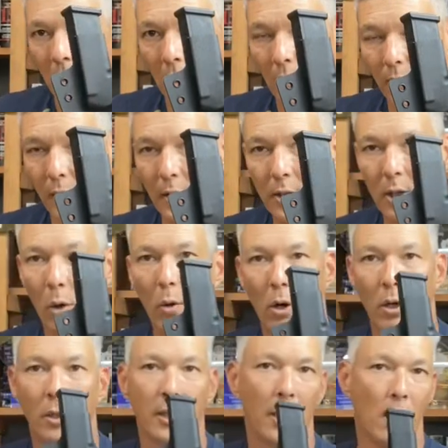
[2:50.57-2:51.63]
These go
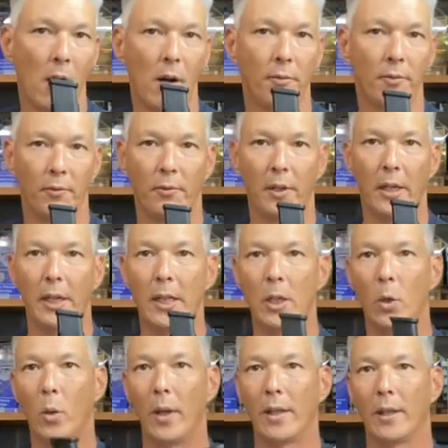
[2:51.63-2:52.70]
on and off very
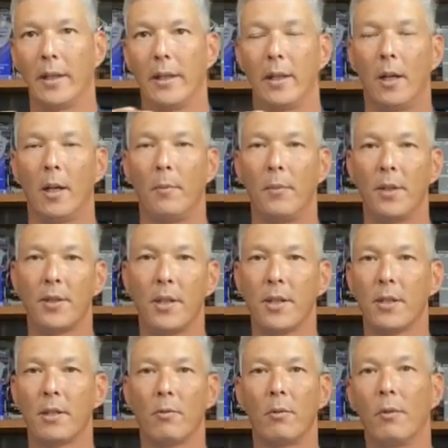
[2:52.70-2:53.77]
quickly. Uh, this
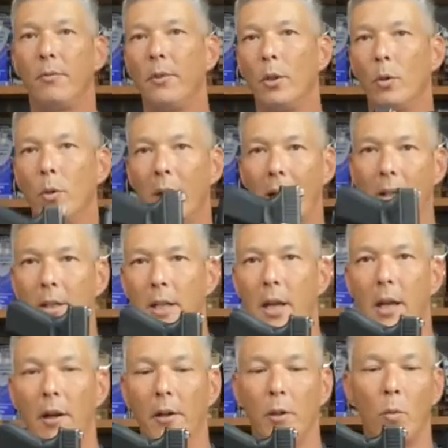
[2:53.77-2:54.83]
isn't a review on how to
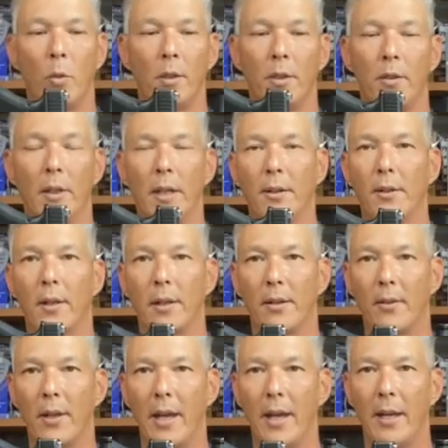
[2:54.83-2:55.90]
carry one or anything like
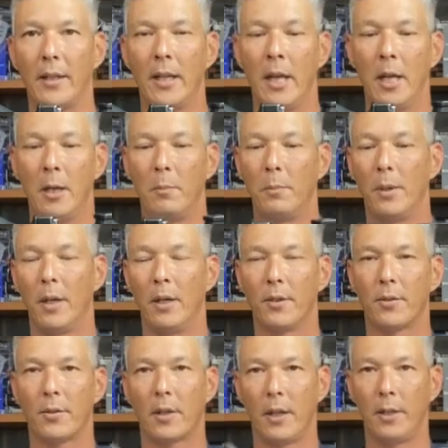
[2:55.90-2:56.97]
that,
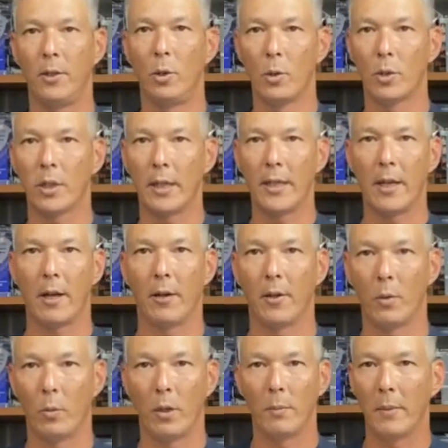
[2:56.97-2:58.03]
but I usually carry
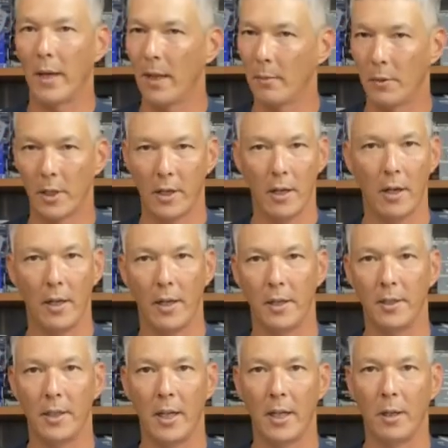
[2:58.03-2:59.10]
the Wingman. I'm going to carry
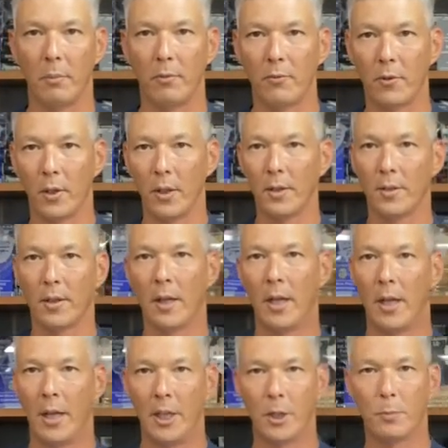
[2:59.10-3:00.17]
it dead up front.
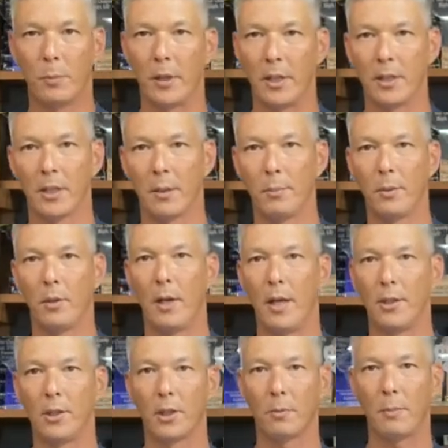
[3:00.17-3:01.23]
It's pretty simple. I just